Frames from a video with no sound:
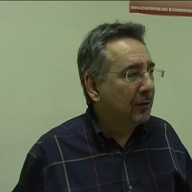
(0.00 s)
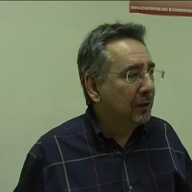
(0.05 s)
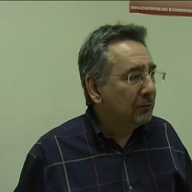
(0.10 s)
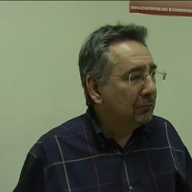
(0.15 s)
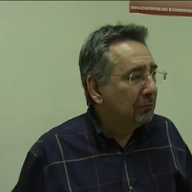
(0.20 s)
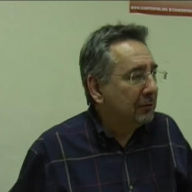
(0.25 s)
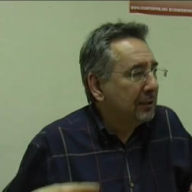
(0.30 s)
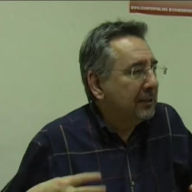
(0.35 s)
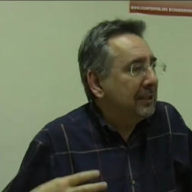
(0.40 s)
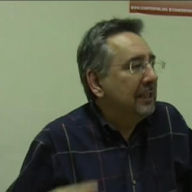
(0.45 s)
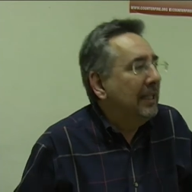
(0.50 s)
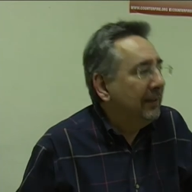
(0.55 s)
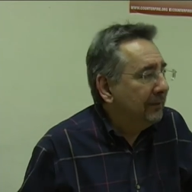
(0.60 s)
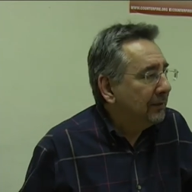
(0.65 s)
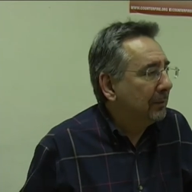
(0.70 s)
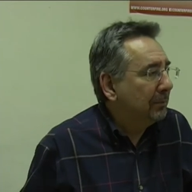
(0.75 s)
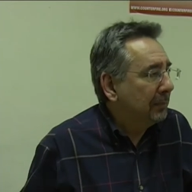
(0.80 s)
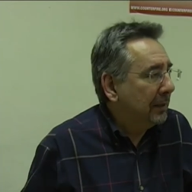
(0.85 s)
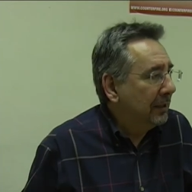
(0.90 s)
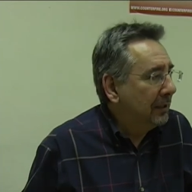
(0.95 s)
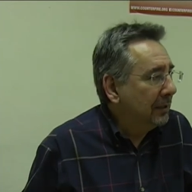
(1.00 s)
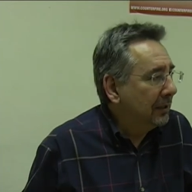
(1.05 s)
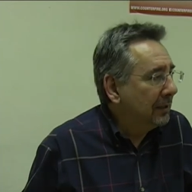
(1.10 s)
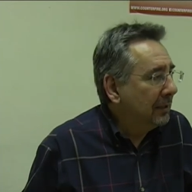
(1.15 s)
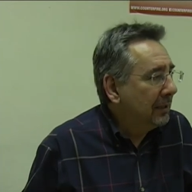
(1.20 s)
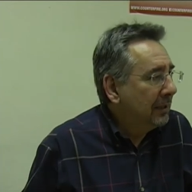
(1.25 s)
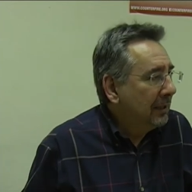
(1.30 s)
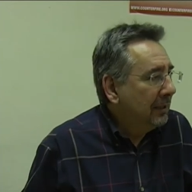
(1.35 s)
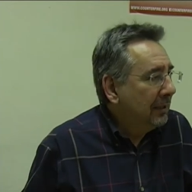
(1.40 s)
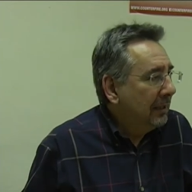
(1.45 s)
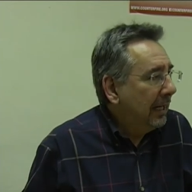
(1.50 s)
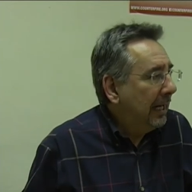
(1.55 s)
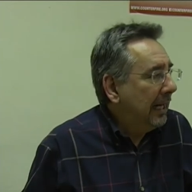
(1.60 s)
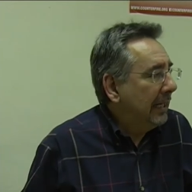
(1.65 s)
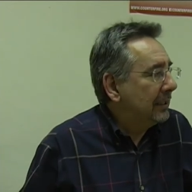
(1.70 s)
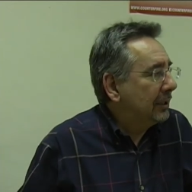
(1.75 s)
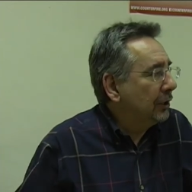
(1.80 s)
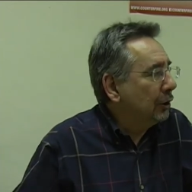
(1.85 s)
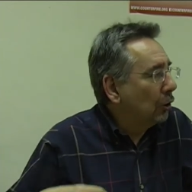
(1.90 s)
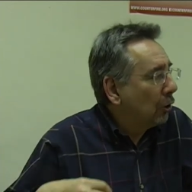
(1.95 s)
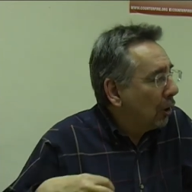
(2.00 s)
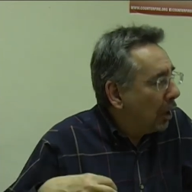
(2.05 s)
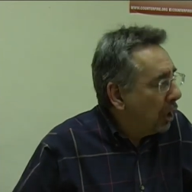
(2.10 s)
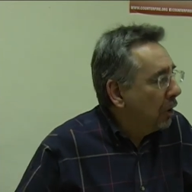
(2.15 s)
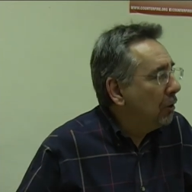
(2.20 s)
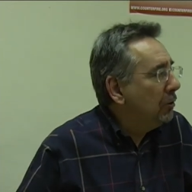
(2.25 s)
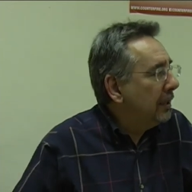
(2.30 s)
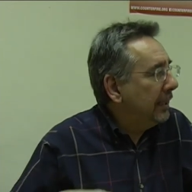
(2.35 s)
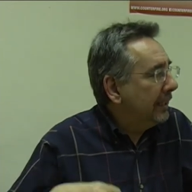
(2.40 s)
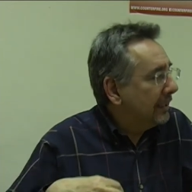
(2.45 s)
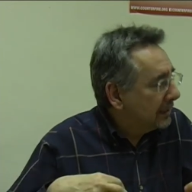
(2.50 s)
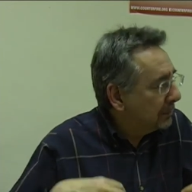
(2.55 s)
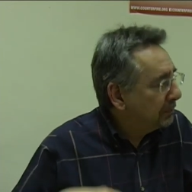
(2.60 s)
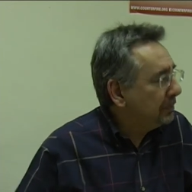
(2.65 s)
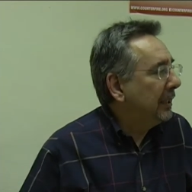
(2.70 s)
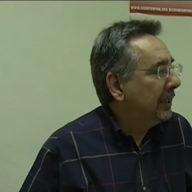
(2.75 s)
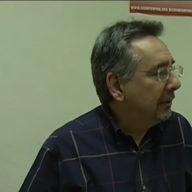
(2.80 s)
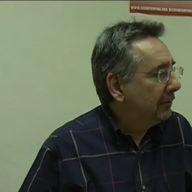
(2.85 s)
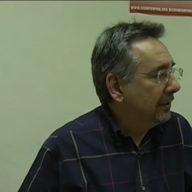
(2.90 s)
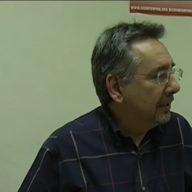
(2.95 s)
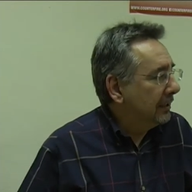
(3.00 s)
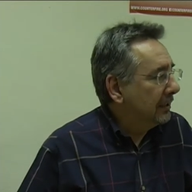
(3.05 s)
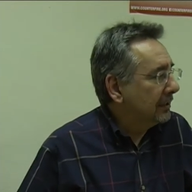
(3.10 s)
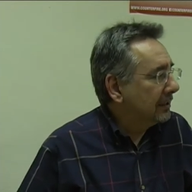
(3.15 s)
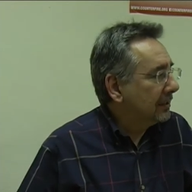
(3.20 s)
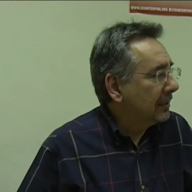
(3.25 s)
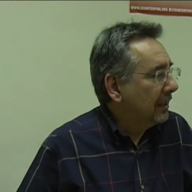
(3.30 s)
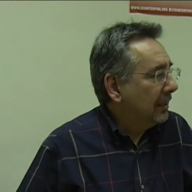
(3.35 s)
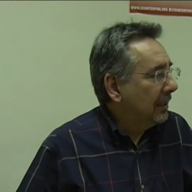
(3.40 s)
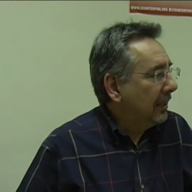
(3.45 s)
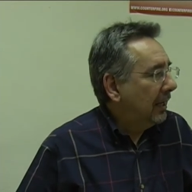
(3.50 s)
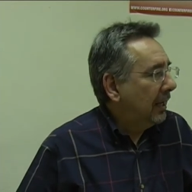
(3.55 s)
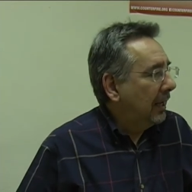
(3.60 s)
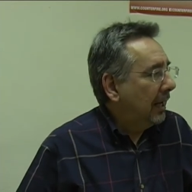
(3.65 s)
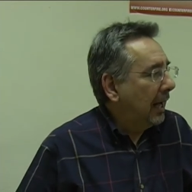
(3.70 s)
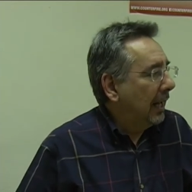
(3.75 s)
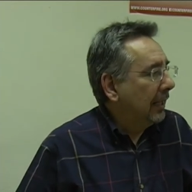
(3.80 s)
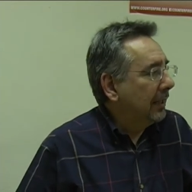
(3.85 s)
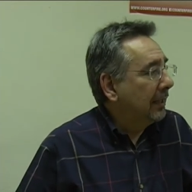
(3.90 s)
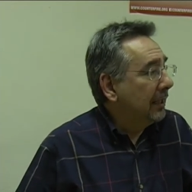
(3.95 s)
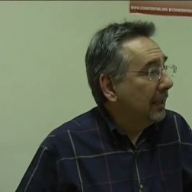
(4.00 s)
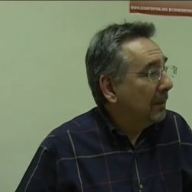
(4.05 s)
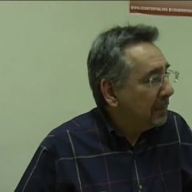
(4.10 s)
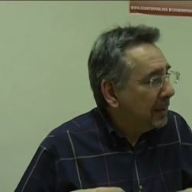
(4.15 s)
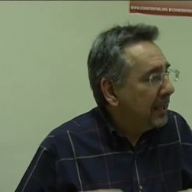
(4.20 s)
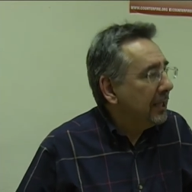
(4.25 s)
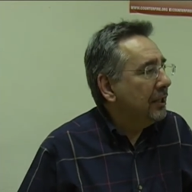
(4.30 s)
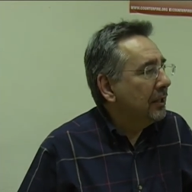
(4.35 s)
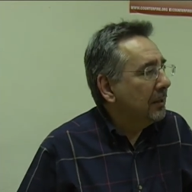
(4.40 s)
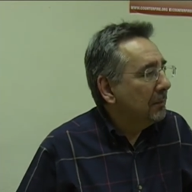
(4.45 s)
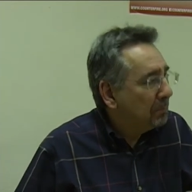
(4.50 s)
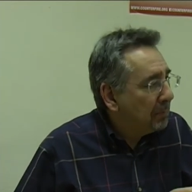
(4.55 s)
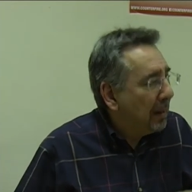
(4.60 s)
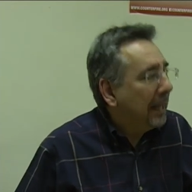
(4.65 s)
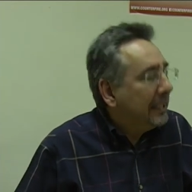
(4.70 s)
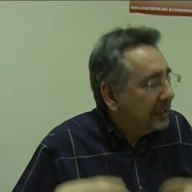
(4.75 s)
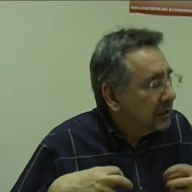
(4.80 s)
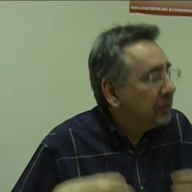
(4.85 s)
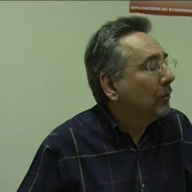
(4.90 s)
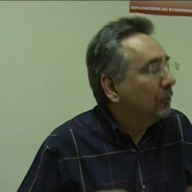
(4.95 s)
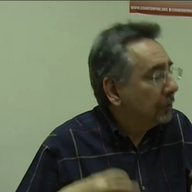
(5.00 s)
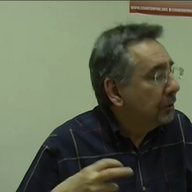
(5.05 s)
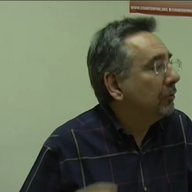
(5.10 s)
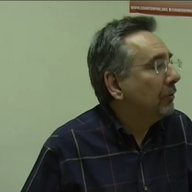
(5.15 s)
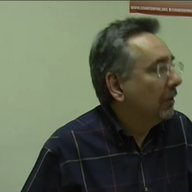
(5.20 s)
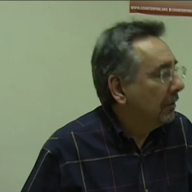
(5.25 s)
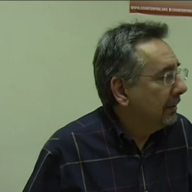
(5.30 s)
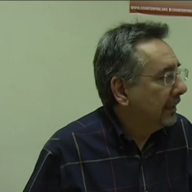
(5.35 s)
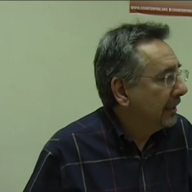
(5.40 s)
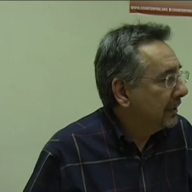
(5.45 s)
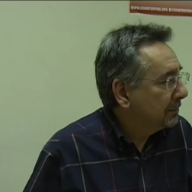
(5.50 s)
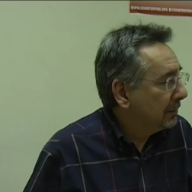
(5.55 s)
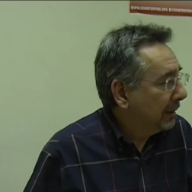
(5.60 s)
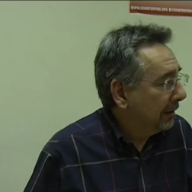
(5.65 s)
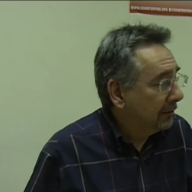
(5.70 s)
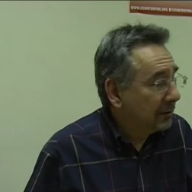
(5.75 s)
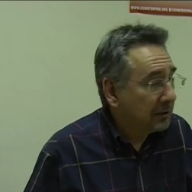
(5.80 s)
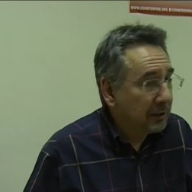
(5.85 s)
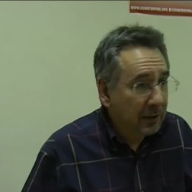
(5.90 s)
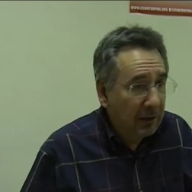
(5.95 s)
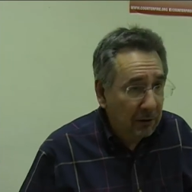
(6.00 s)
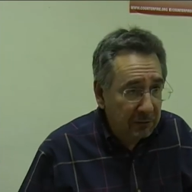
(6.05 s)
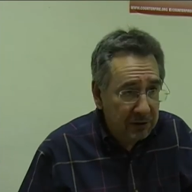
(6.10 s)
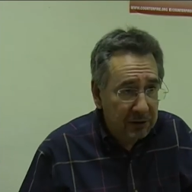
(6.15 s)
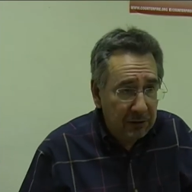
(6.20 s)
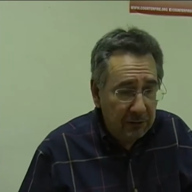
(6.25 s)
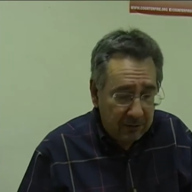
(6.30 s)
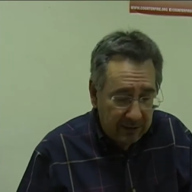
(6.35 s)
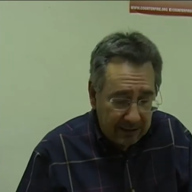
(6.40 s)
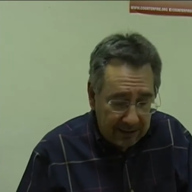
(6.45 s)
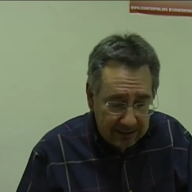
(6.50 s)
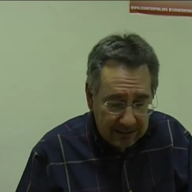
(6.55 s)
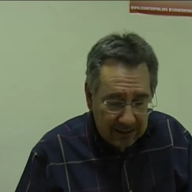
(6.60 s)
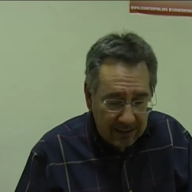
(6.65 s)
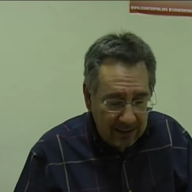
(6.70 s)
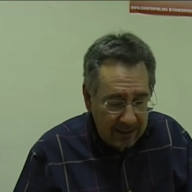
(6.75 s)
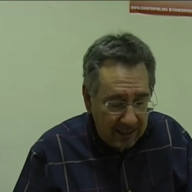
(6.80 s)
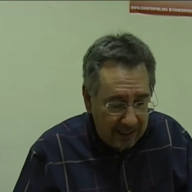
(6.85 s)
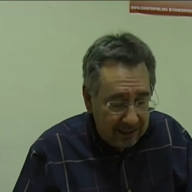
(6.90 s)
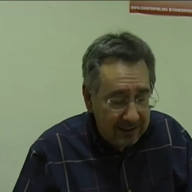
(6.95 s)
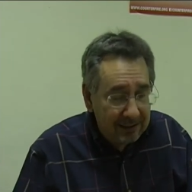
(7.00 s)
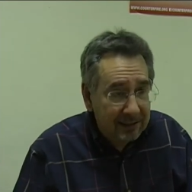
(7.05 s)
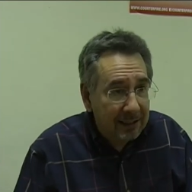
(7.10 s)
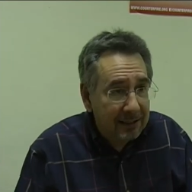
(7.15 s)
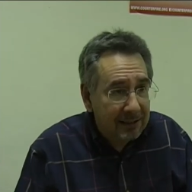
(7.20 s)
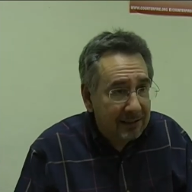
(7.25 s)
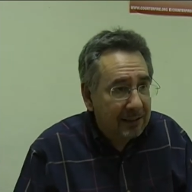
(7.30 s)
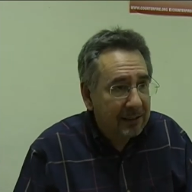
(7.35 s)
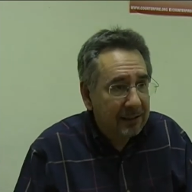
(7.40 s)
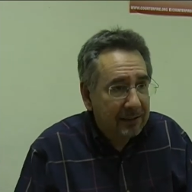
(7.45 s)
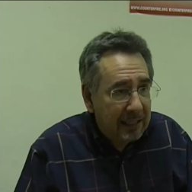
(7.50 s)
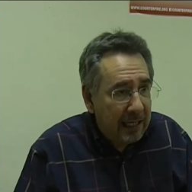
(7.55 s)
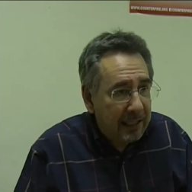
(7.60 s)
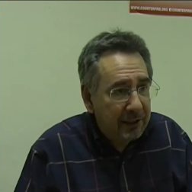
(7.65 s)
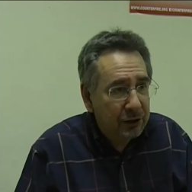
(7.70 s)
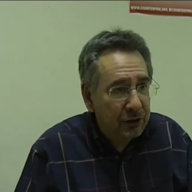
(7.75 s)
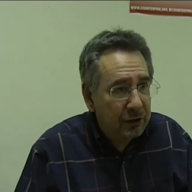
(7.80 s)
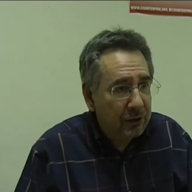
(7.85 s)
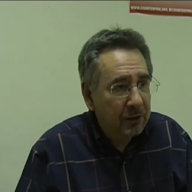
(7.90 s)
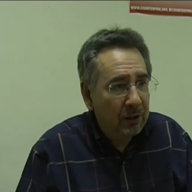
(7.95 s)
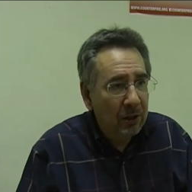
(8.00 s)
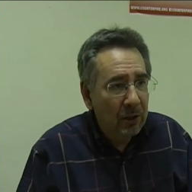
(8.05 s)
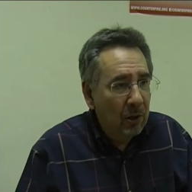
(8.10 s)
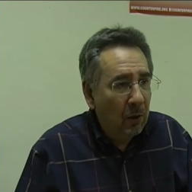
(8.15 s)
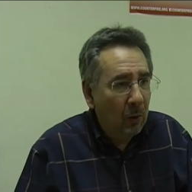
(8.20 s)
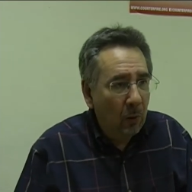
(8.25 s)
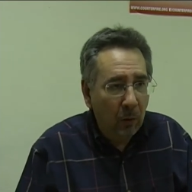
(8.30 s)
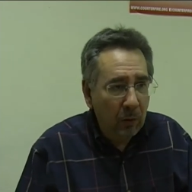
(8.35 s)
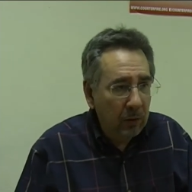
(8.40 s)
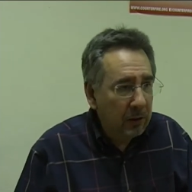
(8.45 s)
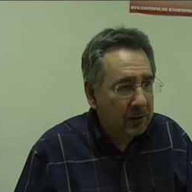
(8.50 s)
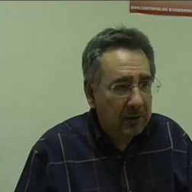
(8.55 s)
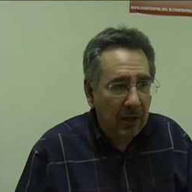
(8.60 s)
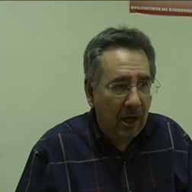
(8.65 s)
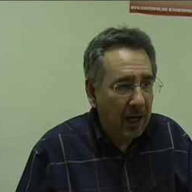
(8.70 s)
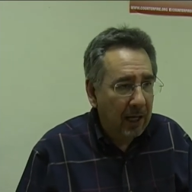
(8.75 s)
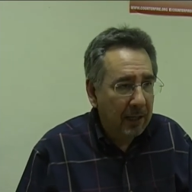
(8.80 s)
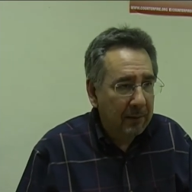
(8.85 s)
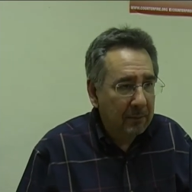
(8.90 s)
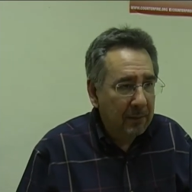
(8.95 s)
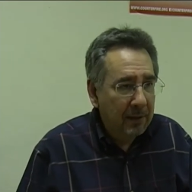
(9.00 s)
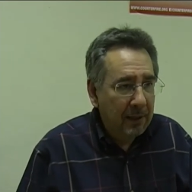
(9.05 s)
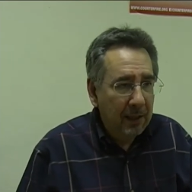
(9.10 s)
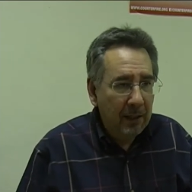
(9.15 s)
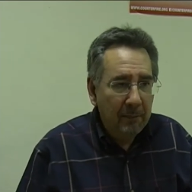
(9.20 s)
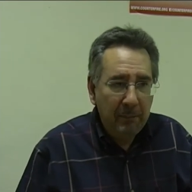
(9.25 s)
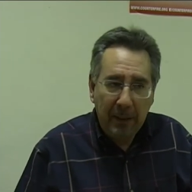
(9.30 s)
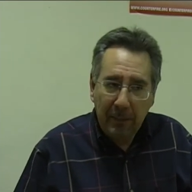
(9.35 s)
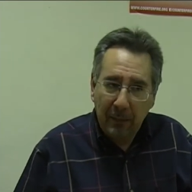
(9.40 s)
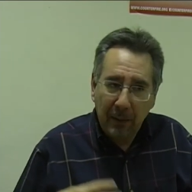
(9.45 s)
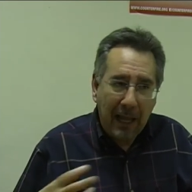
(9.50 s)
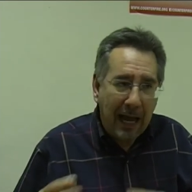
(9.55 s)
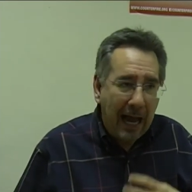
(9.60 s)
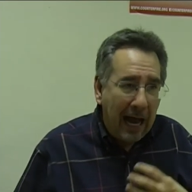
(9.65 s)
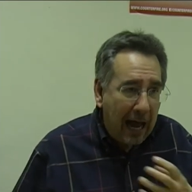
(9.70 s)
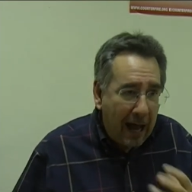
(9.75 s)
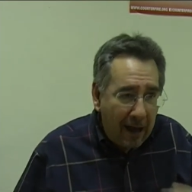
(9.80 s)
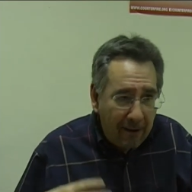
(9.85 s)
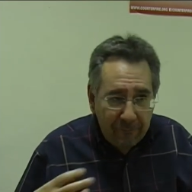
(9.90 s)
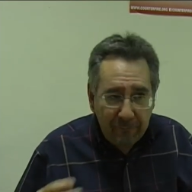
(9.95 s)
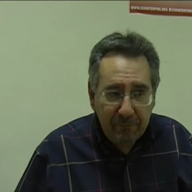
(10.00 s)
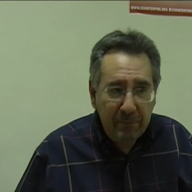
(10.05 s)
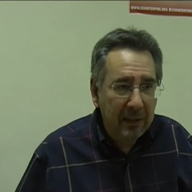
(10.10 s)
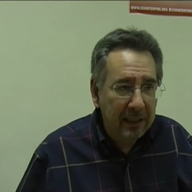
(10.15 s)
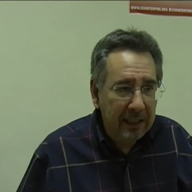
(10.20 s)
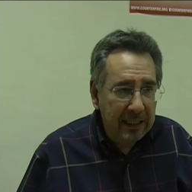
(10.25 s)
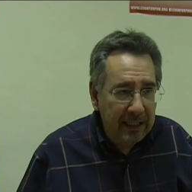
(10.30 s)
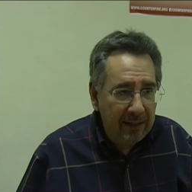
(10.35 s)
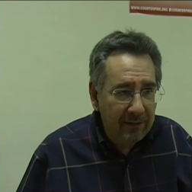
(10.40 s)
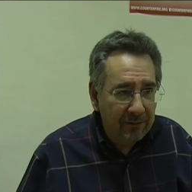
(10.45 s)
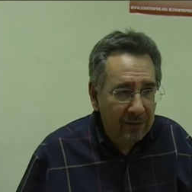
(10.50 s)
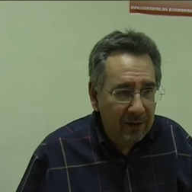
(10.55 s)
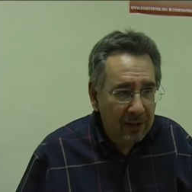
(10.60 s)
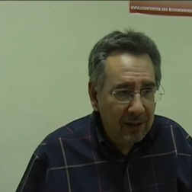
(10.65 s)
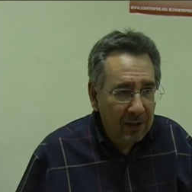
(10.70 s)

than received opinion, it's your own experience and the opinion based on your own experience. And those two things exist in tension all the time. People half believe